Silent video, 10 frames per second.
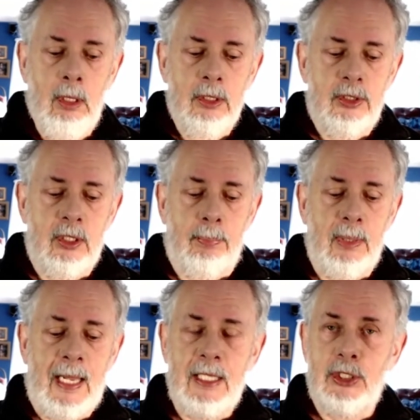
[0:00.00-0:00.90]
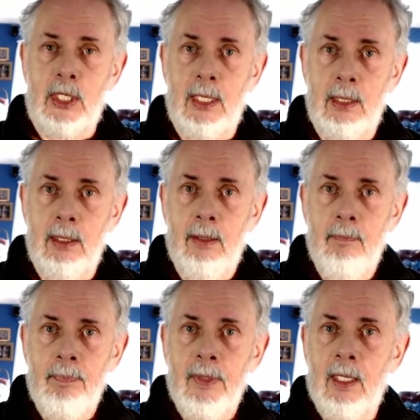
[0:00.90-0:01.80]
supply chain
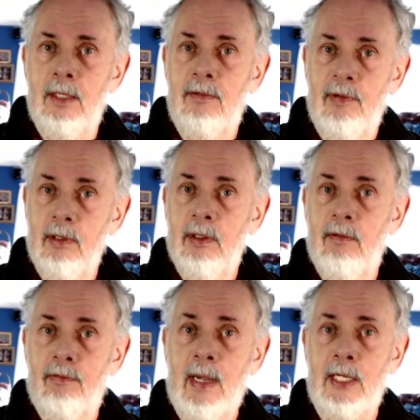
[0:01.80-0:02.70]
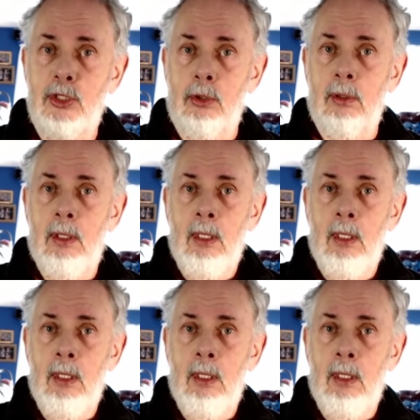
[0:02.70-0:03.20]
is very fragile.